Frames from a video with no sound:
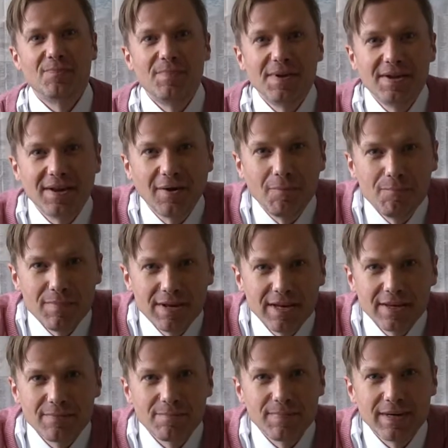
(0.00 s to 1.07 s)
been a
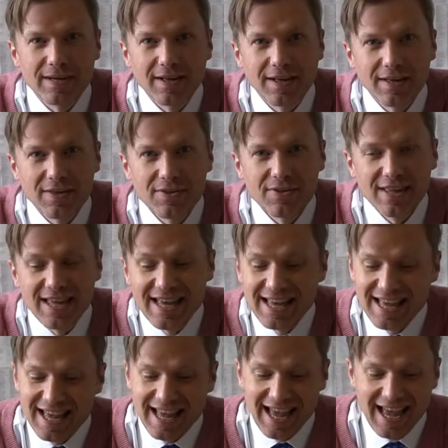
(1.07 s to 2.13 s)
minute because
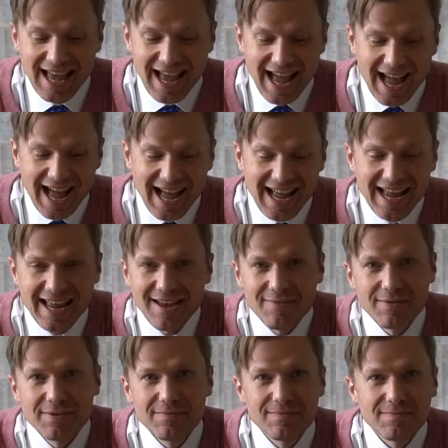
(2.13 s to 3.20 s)
I
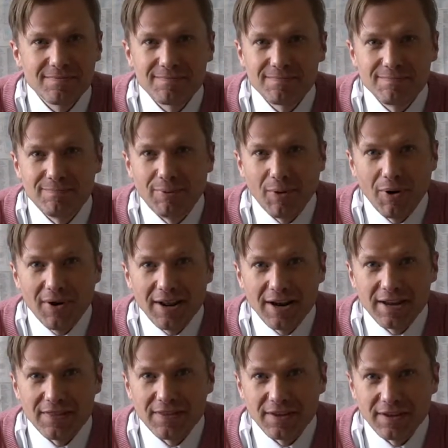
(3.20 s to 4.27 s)
haven't bought
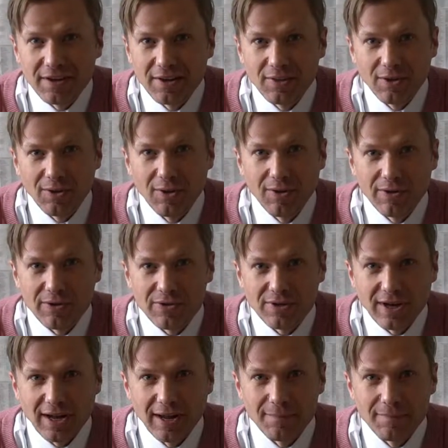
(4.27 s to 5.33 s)
anything in the longest
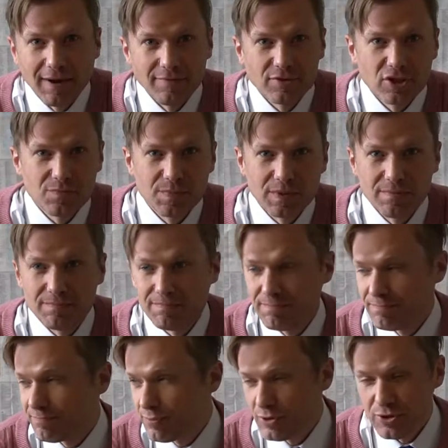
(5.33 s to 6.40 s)
time. I've just been
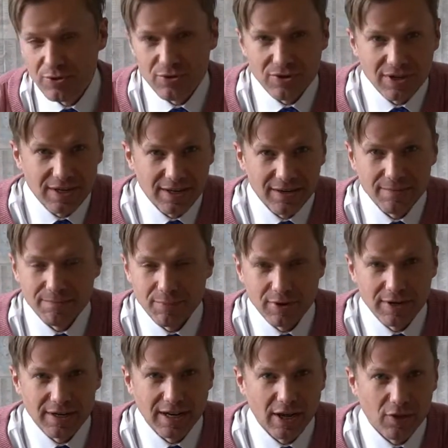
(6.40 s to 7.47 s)
producing,
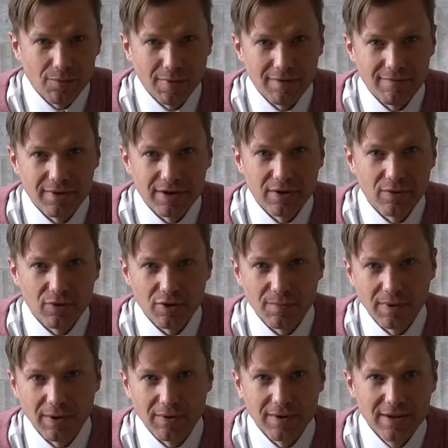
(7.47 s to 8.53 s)
putting together my videos
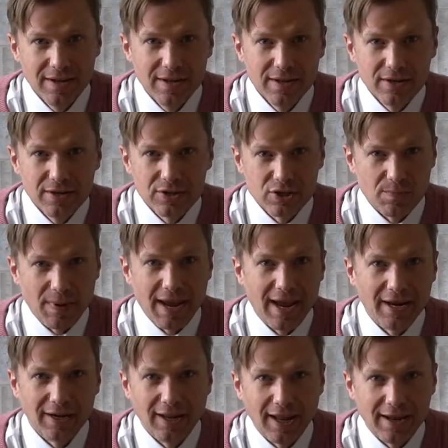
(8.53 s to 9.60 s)
about
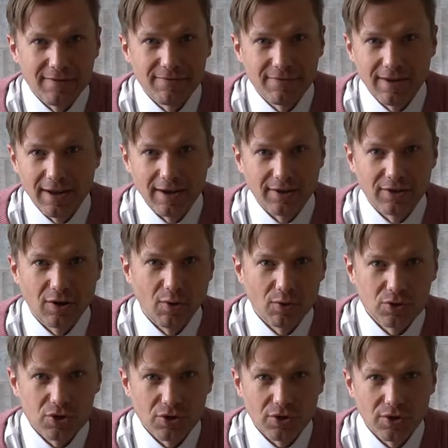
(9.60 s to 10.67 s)
Japan life and
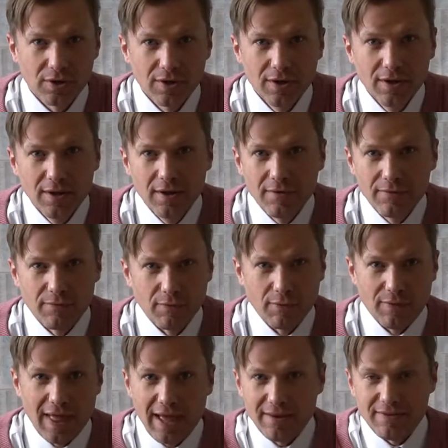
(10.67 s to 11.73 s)
culture for
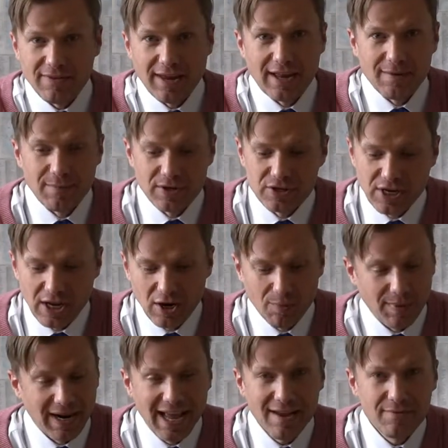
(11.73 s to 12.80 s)
that side of my channel,
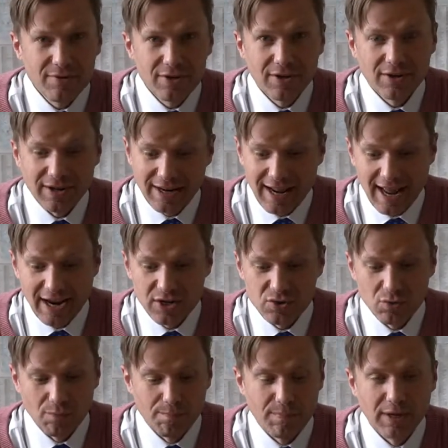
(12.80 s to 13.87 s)
but I haven't done an
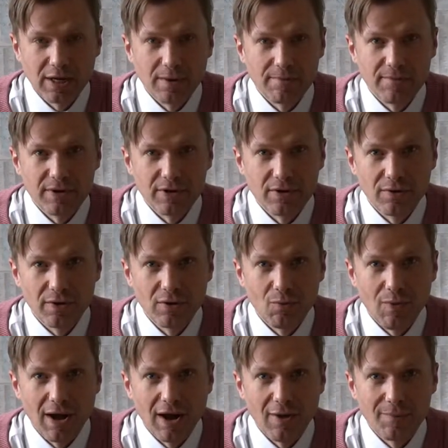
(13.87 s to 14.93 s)
actual pickup video in a
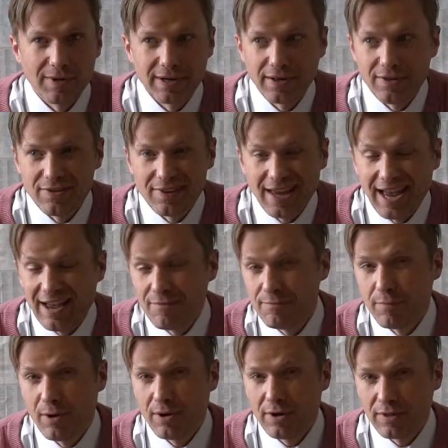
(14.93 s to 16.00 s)
while because I haven't
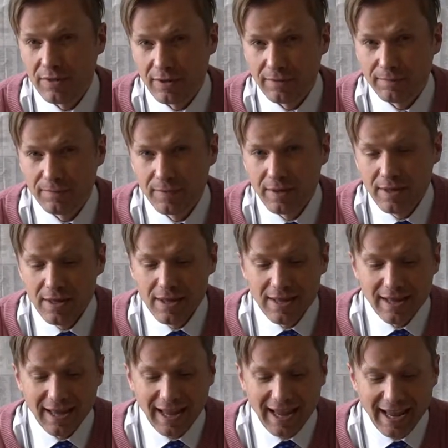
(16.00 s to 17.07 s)
bought anything.
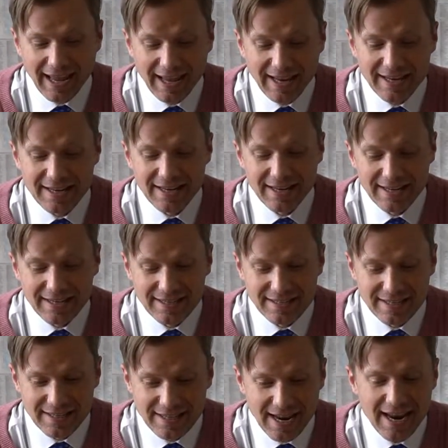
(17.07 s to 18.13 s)
And
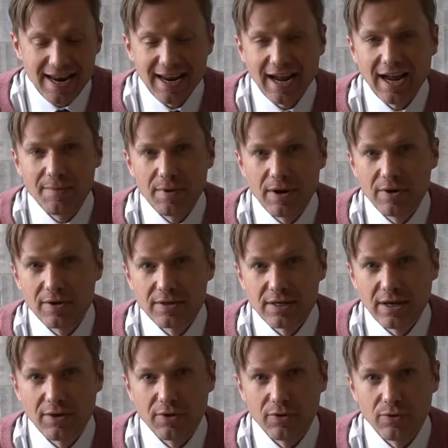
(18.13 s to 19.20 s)
today I'm here to
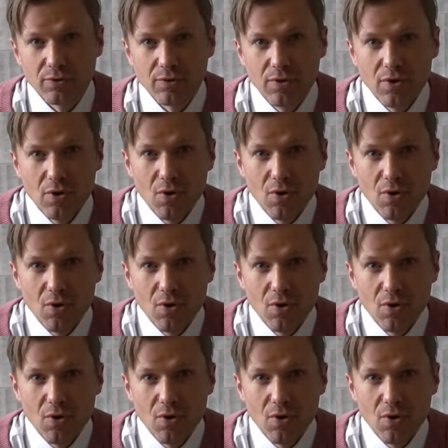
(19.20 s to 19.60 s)
tell you